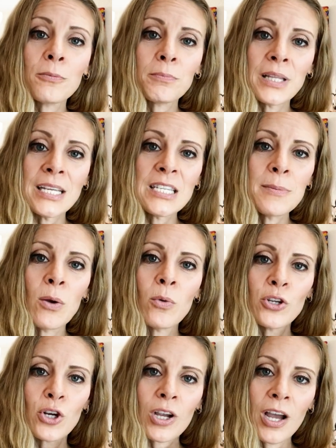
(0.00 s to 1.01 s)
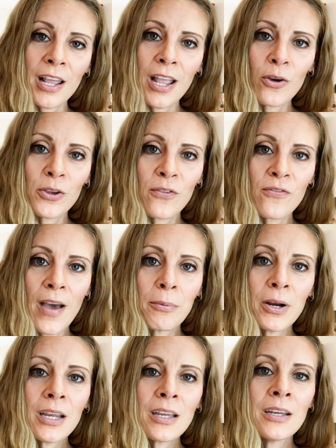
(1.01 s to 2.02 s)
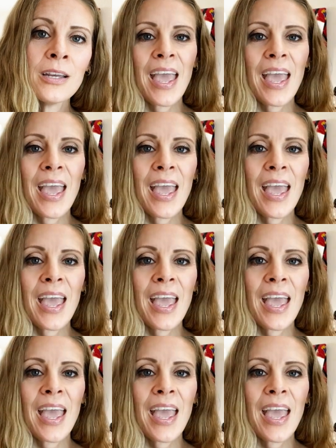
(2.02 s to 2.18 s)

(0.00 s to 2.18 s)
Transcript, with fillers: placement when you're cutting out your fabric.